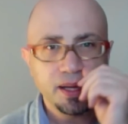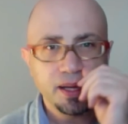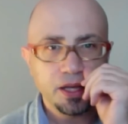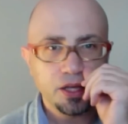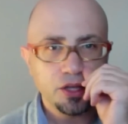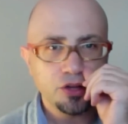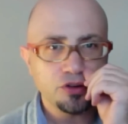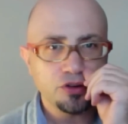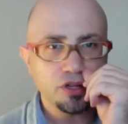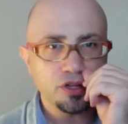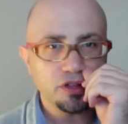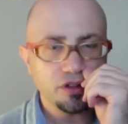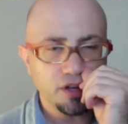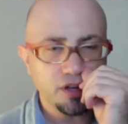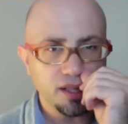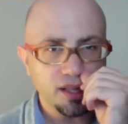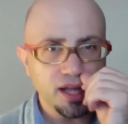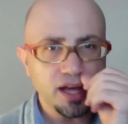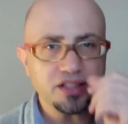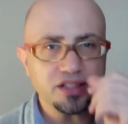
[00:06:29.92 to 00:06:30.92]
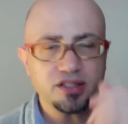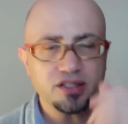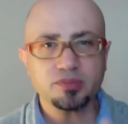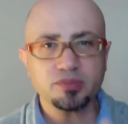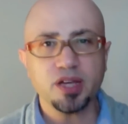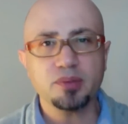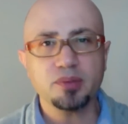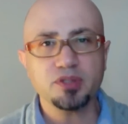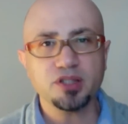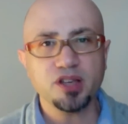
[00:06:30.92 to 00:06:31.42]
your clients
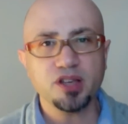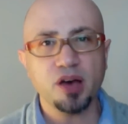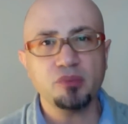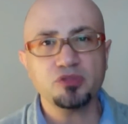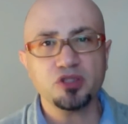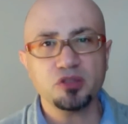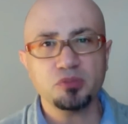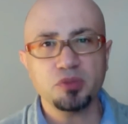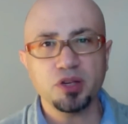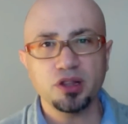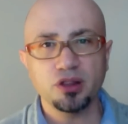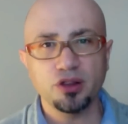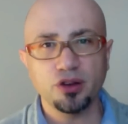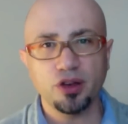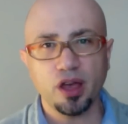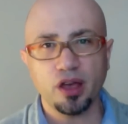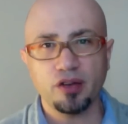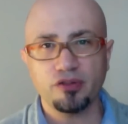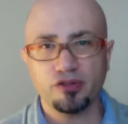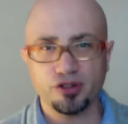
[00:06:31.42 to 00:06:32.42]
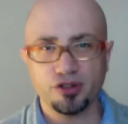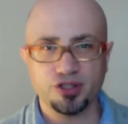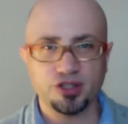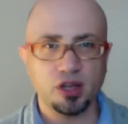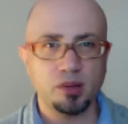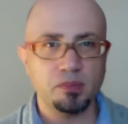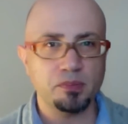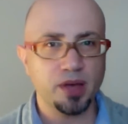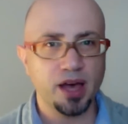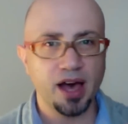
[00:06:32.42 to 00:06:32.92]
sometimes come to me looking for
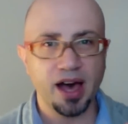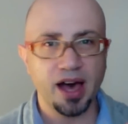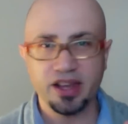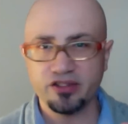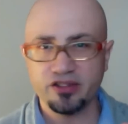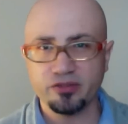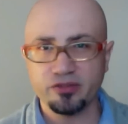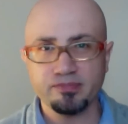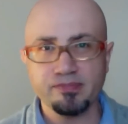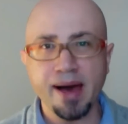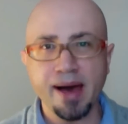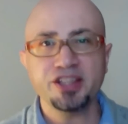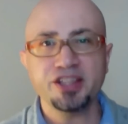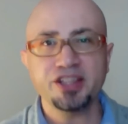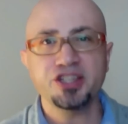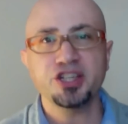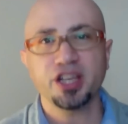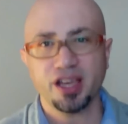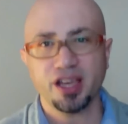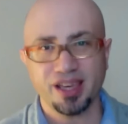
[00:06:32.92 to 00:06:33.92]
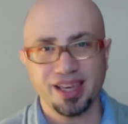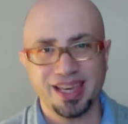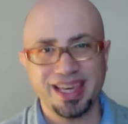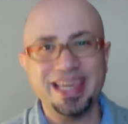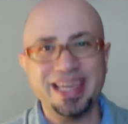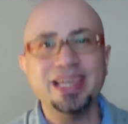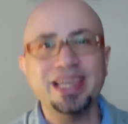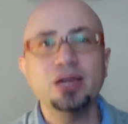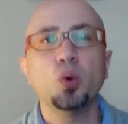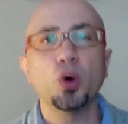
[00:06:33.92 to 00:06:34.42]
some kind of magic
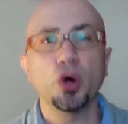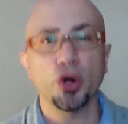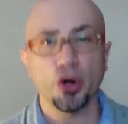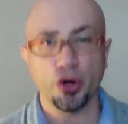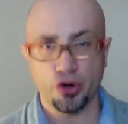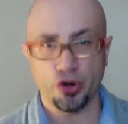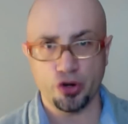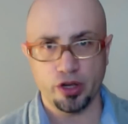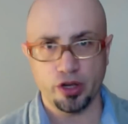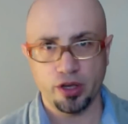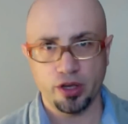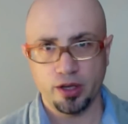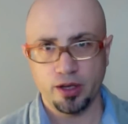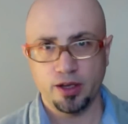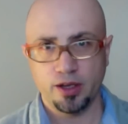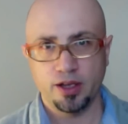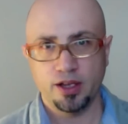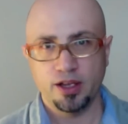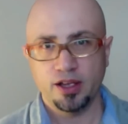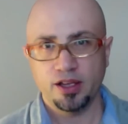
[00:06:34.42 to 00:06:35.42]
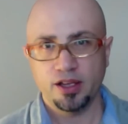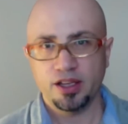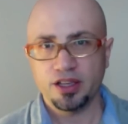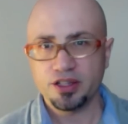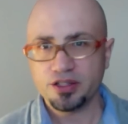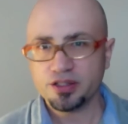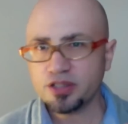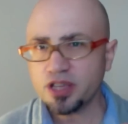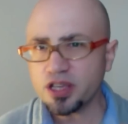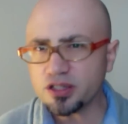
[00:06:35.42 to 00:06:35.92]
keyword.
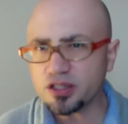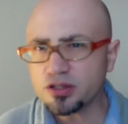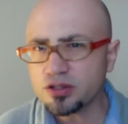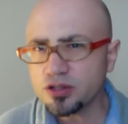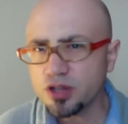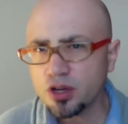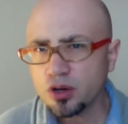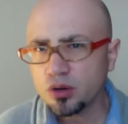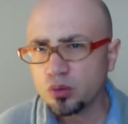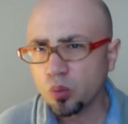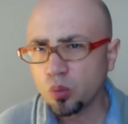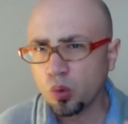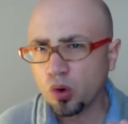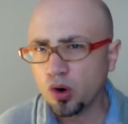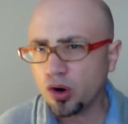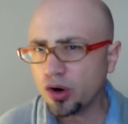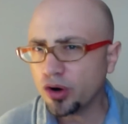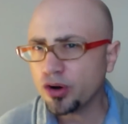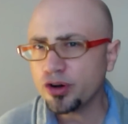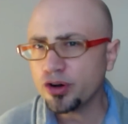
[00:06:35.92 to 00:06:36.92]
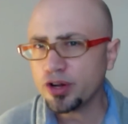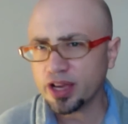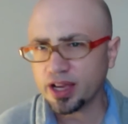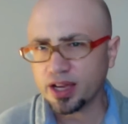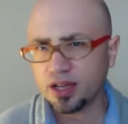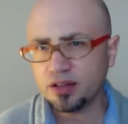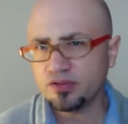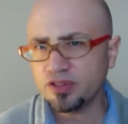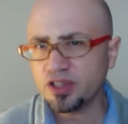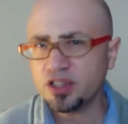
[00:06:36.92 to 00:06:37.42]
Is this word
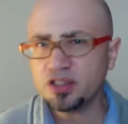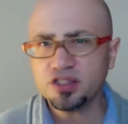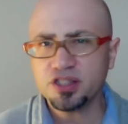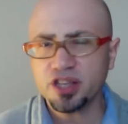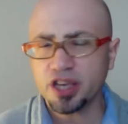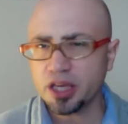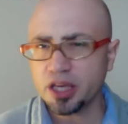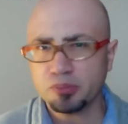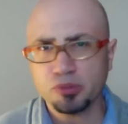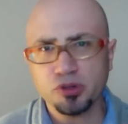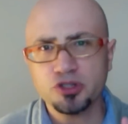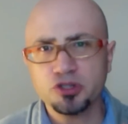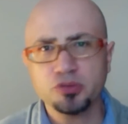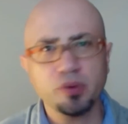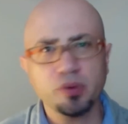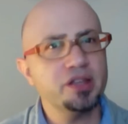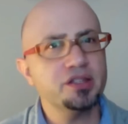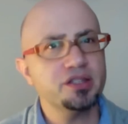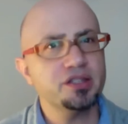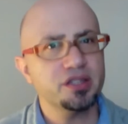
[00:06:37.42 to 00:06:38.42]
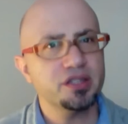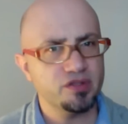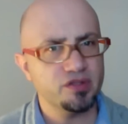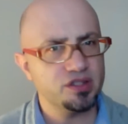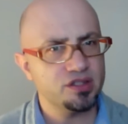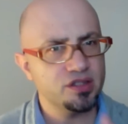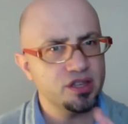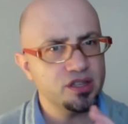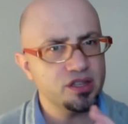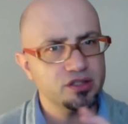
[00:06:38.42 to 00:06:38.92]
convincing and persuasive?
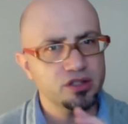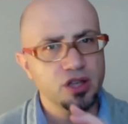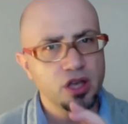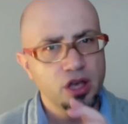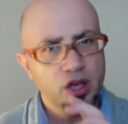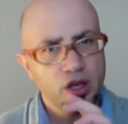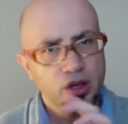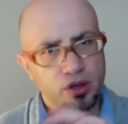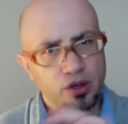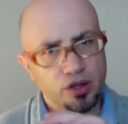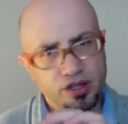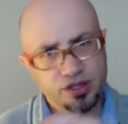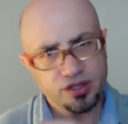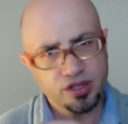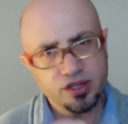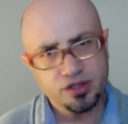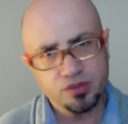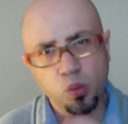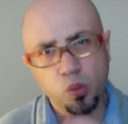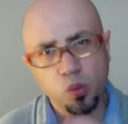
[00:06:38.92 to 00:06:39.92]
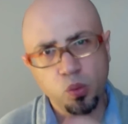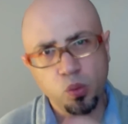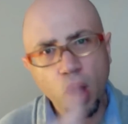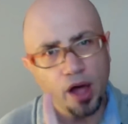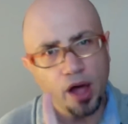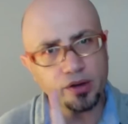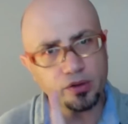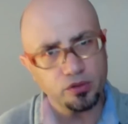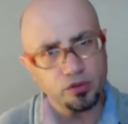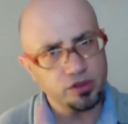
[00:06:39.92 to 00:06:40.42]
Is this
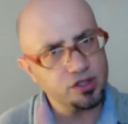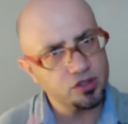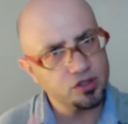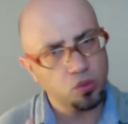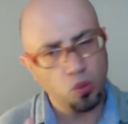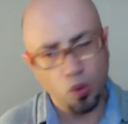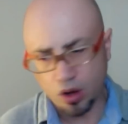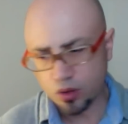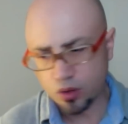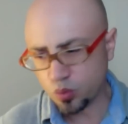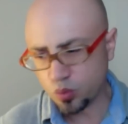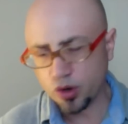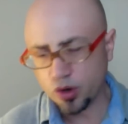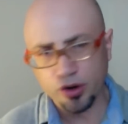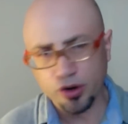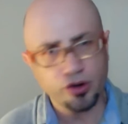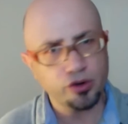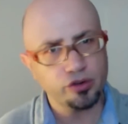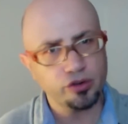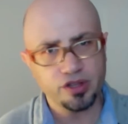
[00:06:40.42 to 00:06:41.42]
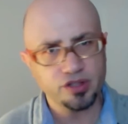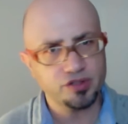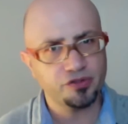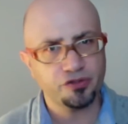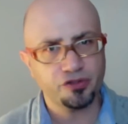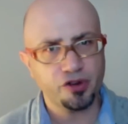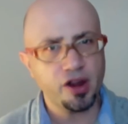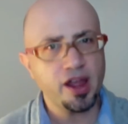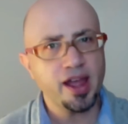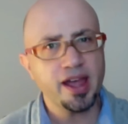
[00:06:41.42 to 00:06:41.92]
what, this one word or this
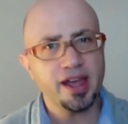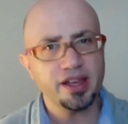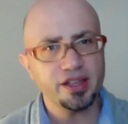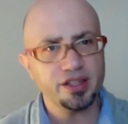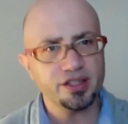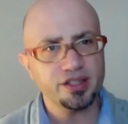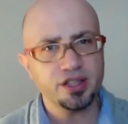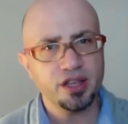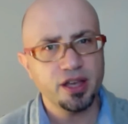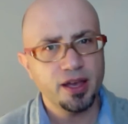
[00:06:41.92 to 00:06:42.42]
phrase,